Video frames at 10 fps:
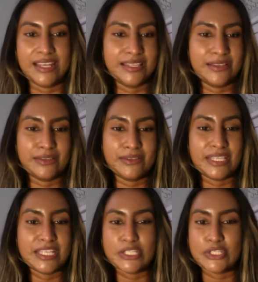the
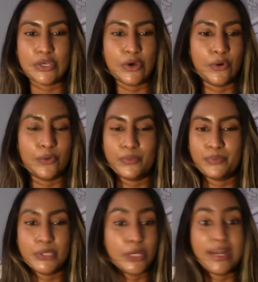need to go
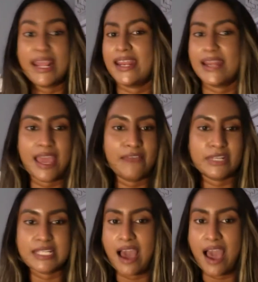urinate every
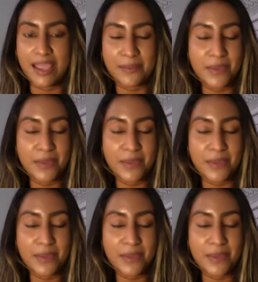time.